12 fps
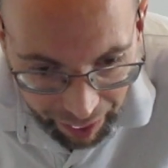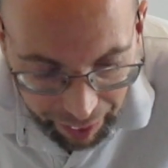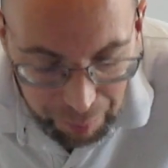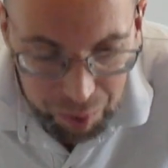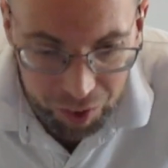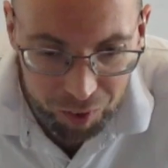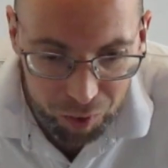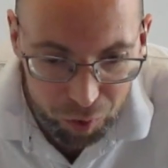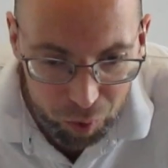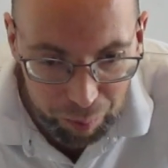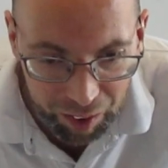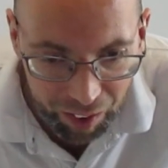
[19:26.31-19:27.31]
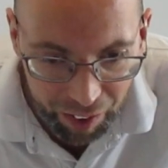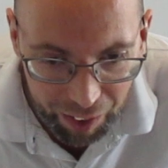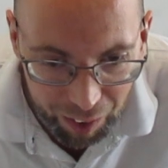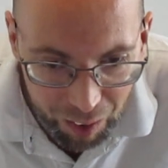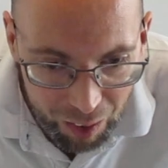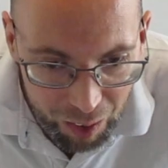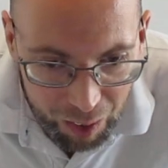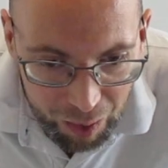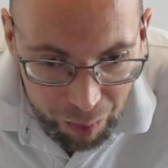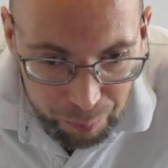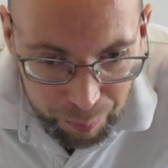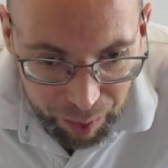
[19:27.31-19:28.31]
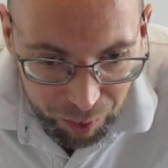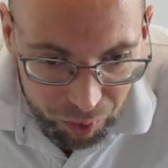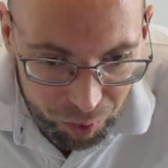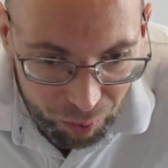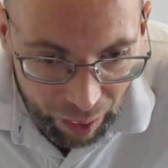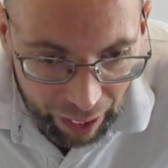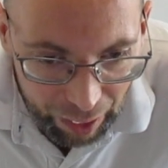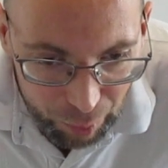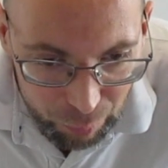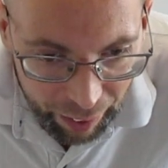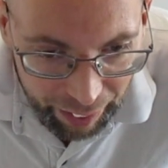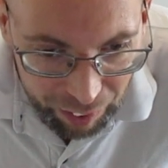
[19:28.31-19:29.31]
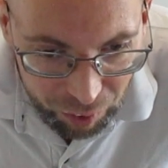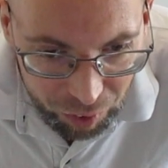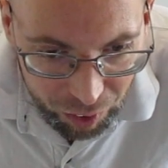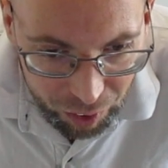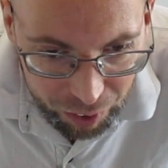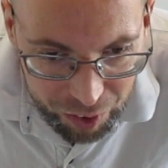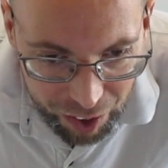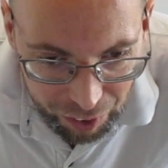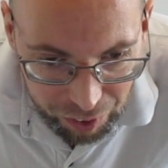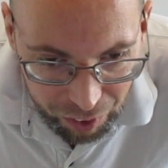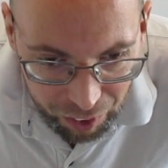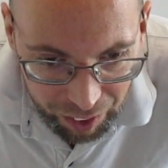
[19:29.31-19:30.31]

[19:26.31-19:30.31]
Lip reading: I'm just assuming like Pictou, Halifax, Colchester,